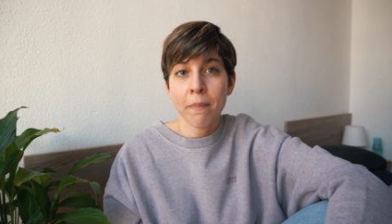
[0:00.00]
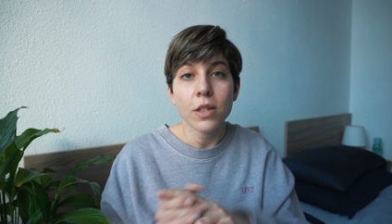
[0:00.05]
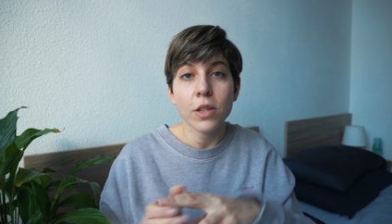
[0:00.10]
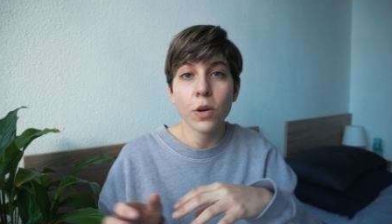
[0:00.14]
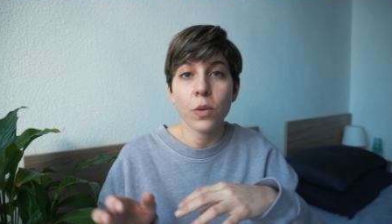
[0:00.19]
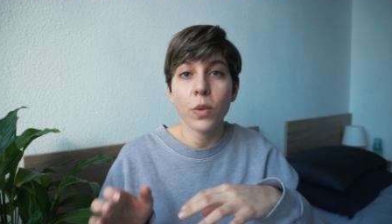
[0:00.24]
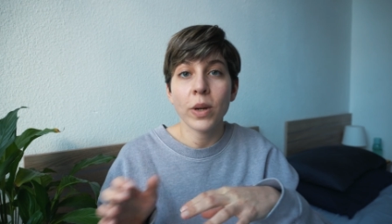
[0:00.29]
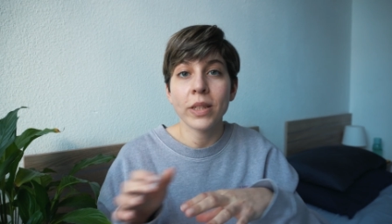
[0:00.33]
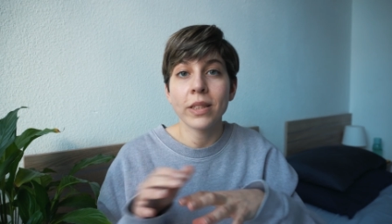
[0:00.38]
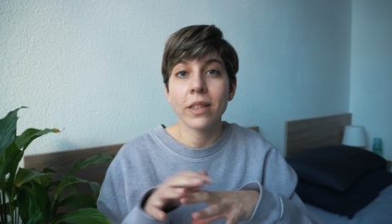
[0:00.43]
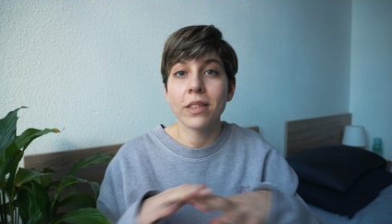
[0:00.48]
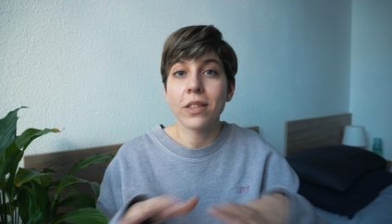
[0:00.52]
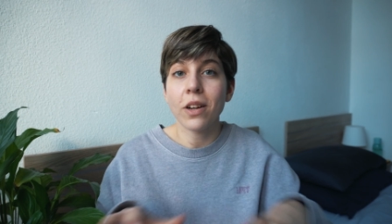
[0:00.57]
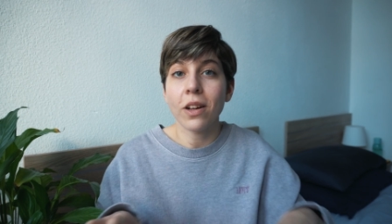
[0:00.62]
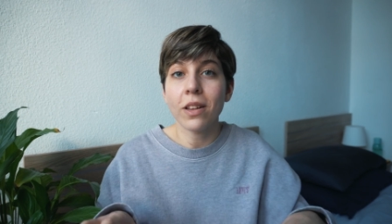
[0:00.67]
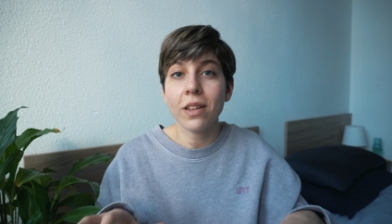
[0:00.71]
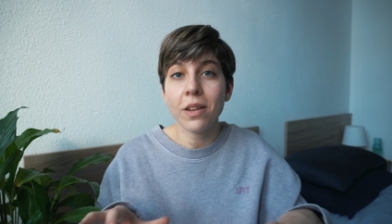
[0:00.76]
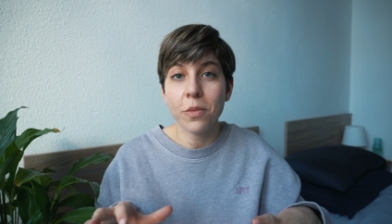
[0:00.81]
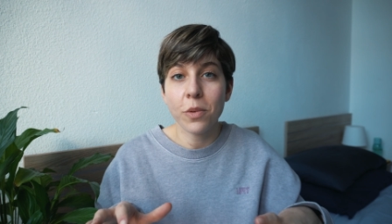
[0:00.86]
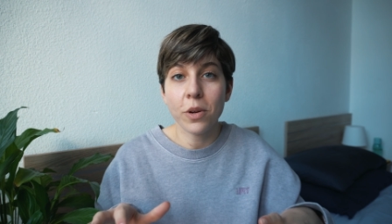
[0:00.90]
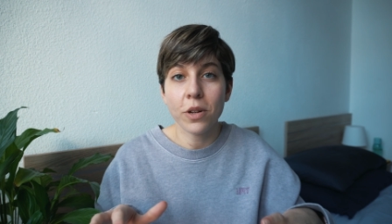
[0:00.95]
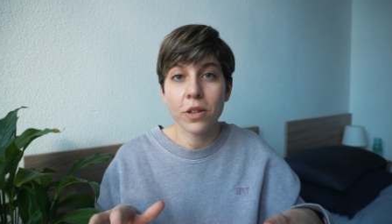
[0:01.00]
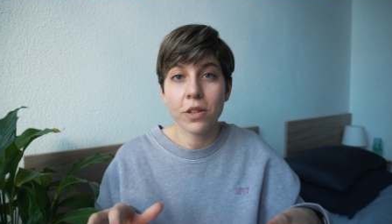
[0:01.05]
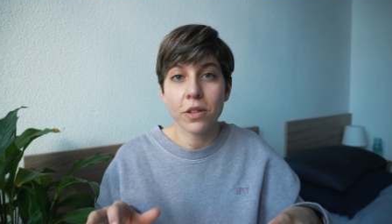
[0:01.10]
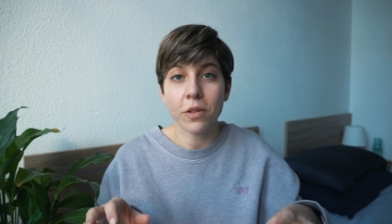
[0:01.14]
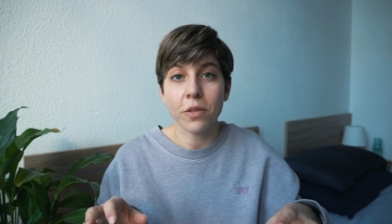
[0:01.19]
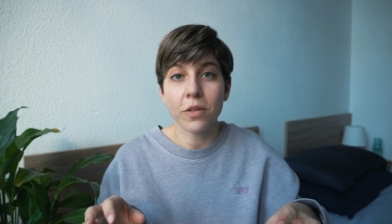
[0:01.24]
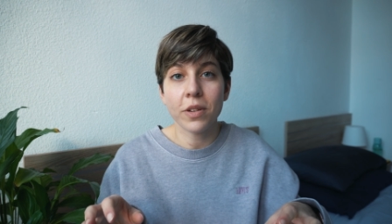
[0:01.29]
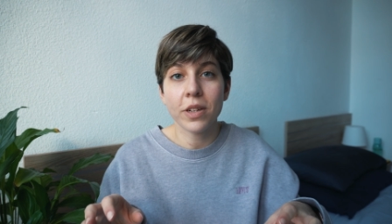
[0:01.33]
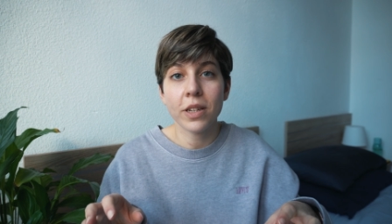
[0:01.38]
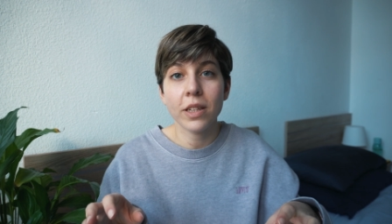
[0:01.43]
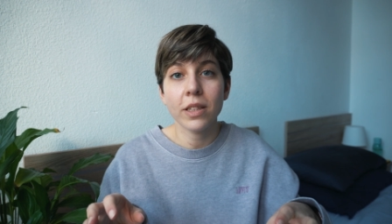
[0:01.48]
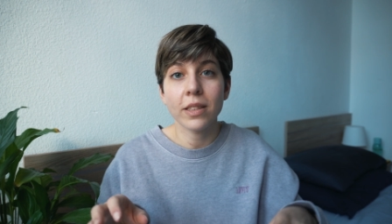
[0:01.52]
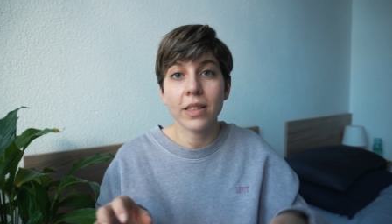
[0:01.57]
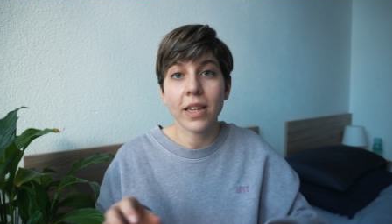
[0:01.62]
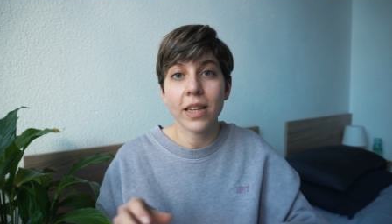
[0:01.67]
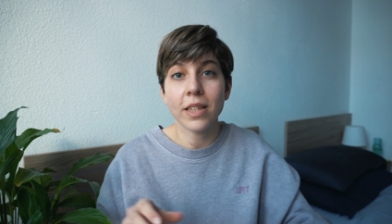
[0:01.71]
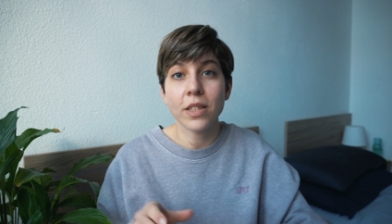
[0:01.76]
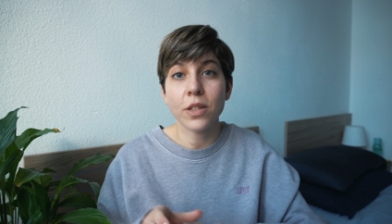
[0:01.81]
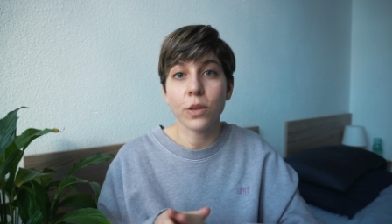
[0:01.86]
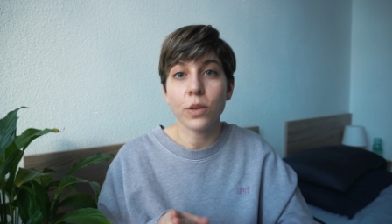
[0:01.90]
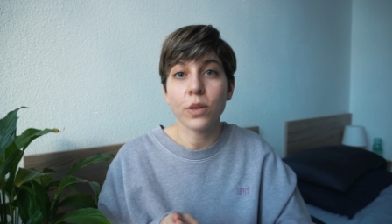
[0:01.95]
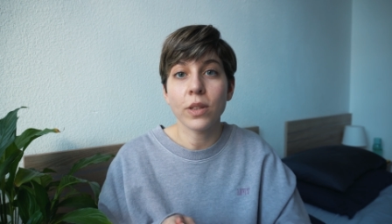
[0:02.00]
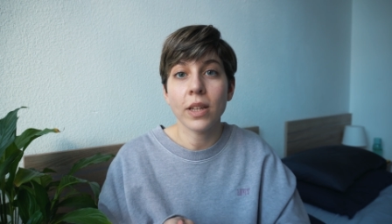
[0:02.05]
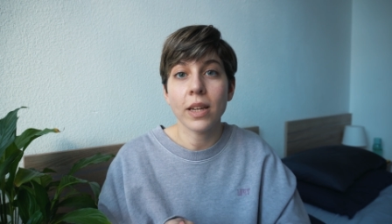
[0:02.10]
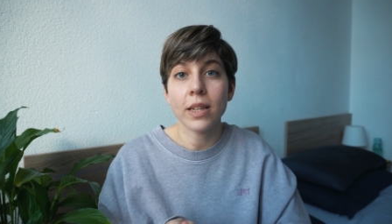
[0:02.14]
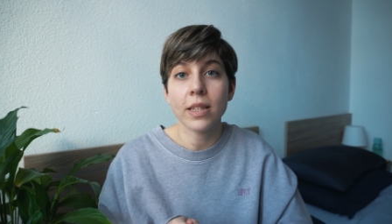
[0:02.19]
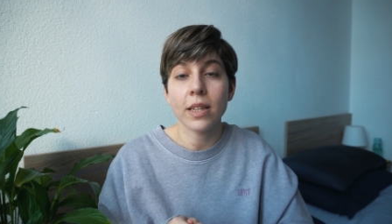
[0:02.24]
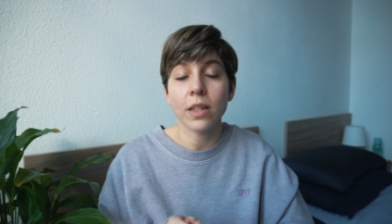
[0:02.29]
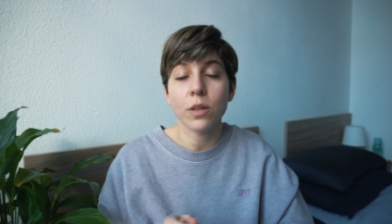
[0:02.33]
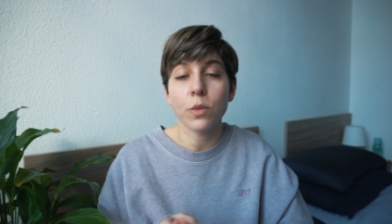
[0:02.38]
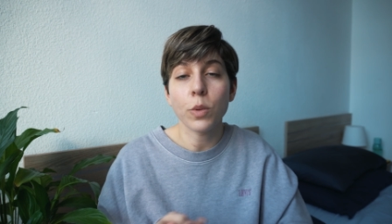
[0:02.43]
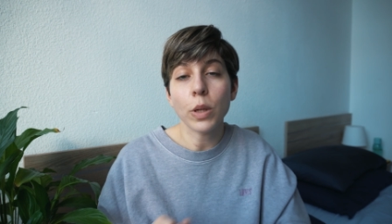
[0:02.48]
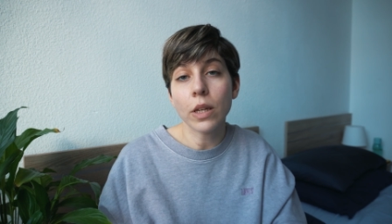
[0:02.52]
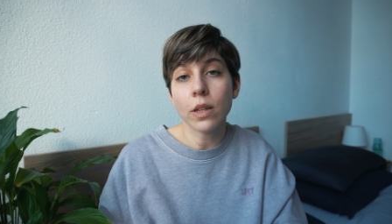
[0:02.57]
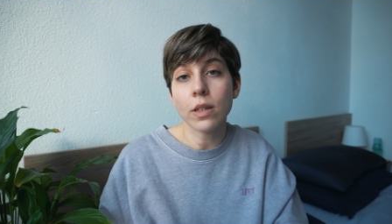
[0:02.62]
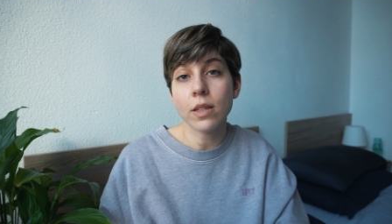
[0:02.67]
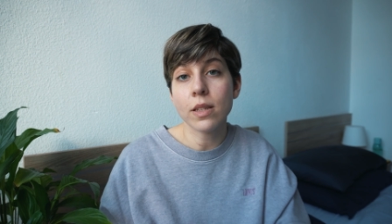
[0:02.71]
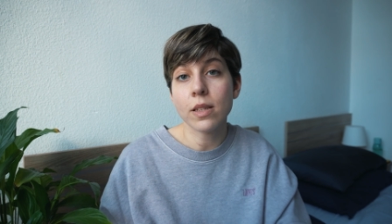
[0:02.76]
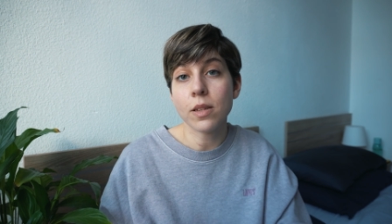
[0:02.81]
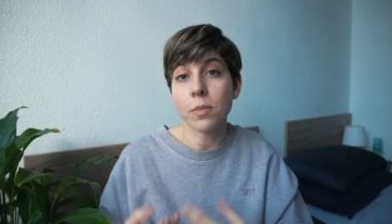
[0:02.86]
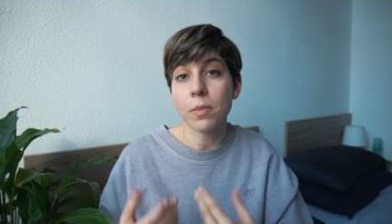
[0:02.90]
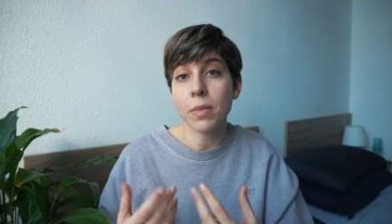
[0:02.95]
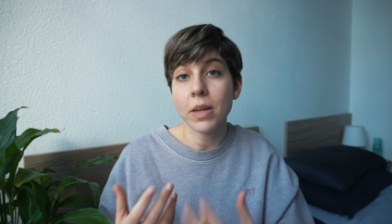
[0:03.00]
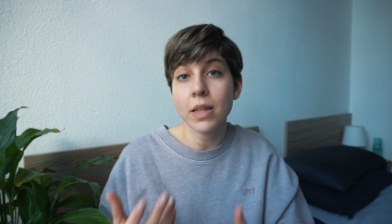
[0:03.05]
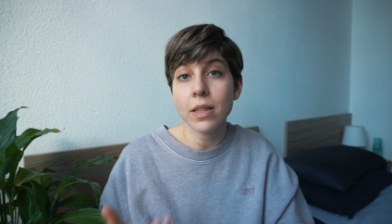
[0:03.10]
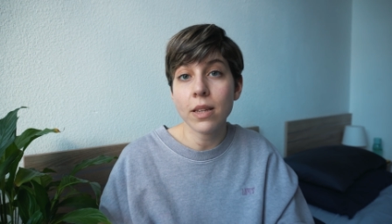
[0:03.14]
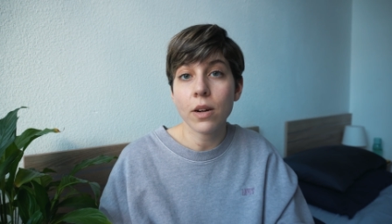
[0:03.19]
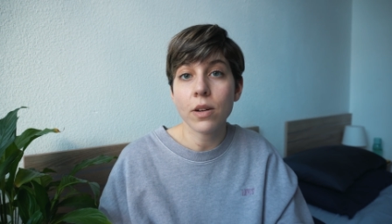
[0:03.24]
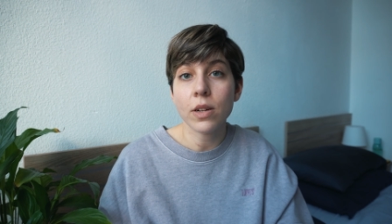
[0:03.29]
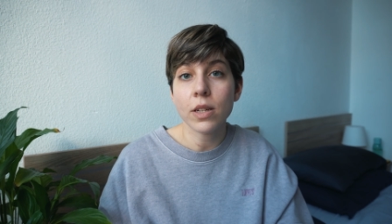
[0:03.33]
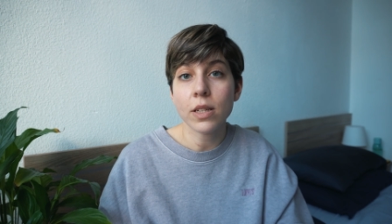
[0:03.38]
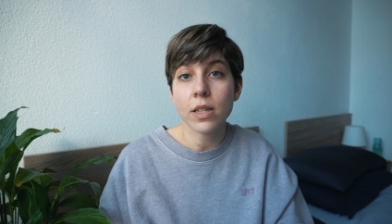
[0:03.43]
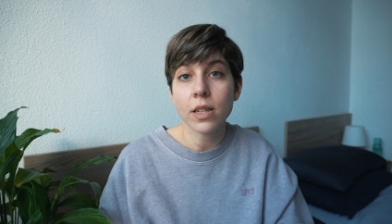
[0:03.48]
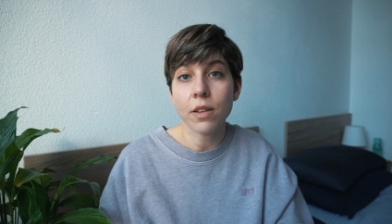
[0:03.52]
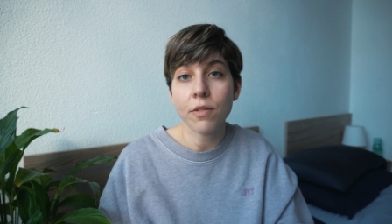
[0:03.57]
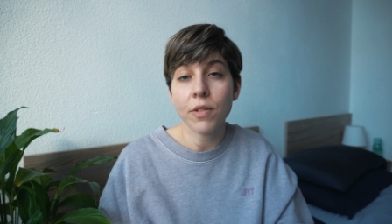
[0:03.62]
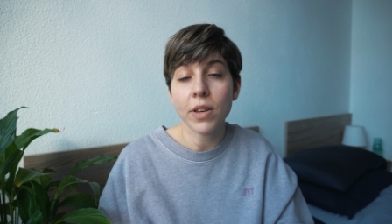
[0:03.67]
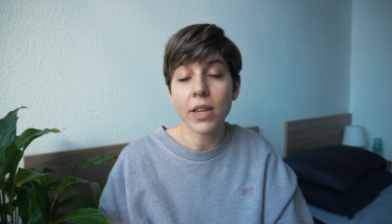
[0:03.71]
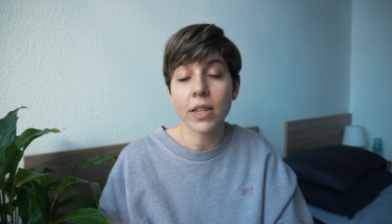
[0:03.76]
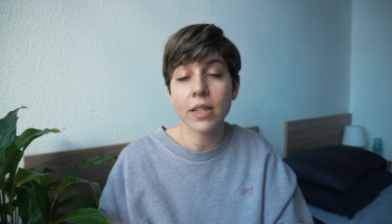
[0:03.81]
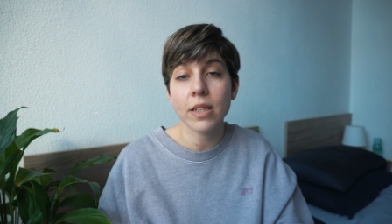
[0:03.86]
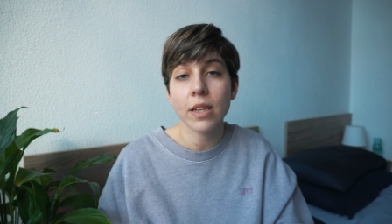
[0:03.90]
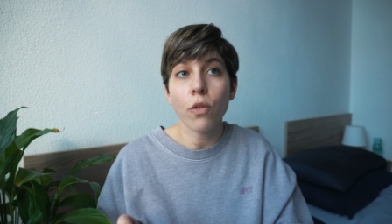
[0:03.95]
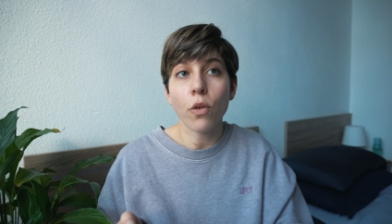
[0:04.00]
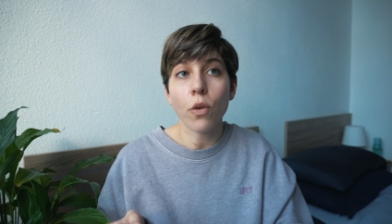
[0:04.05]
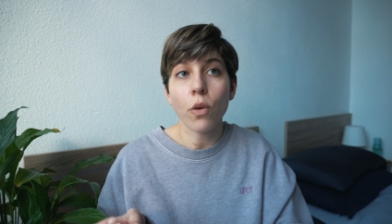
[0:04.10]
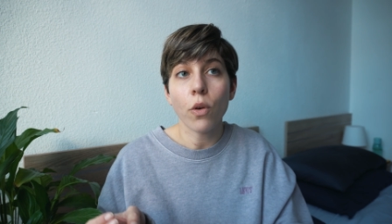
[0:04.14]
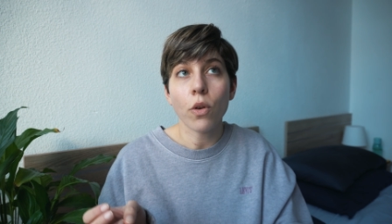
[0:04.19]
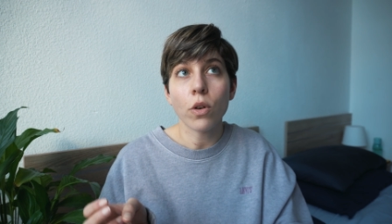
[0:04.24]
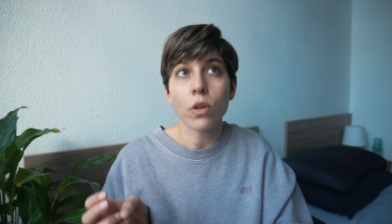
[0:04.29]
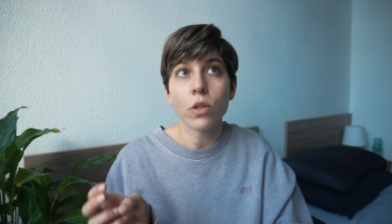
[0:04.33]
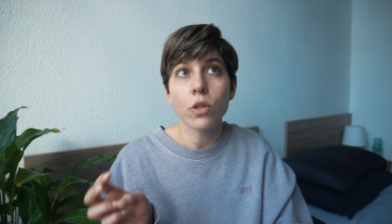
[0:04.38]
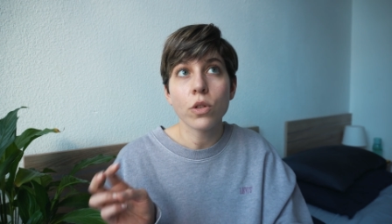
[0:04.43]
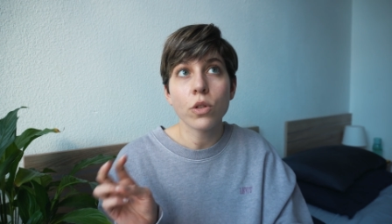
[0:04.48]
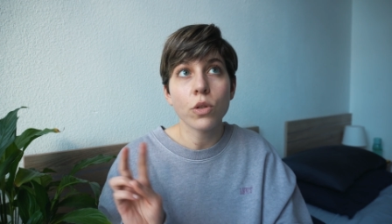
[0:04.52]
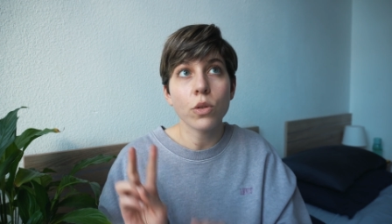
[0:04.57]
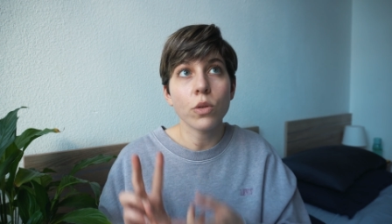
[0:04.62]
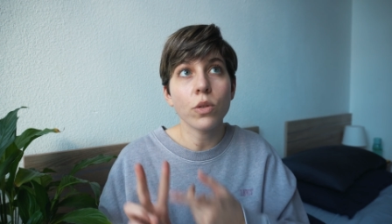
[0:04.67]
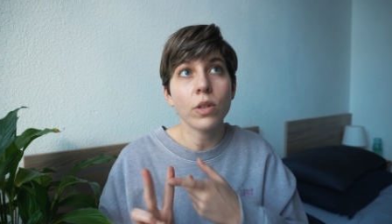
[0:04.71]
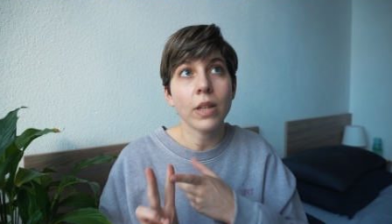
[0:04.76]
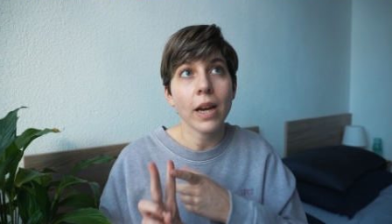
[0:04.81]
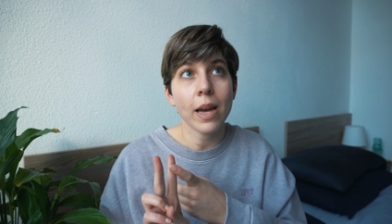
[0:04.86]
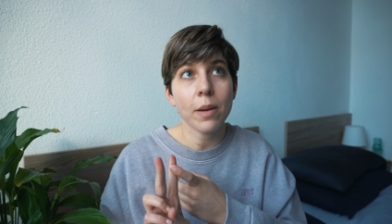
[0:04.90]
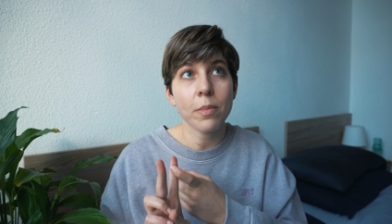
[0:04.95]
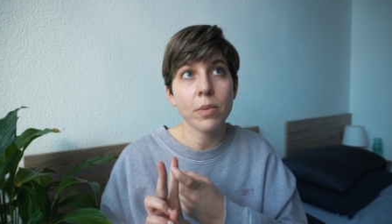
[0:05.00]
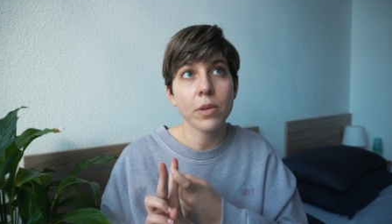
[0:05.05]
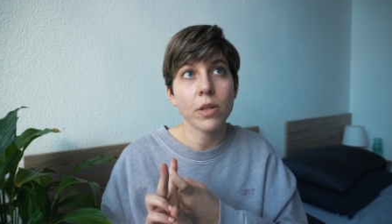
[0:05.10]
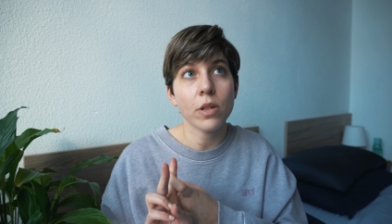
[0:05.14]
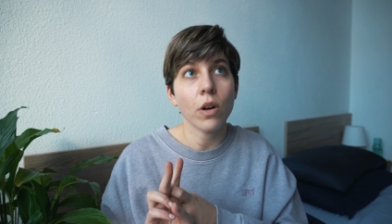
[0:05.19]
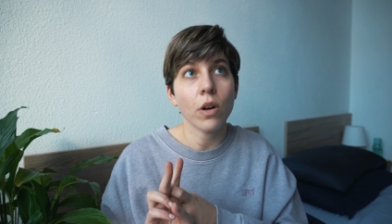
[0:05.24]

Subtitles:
So when the talk was over, they told us that we could submit our CVs for two types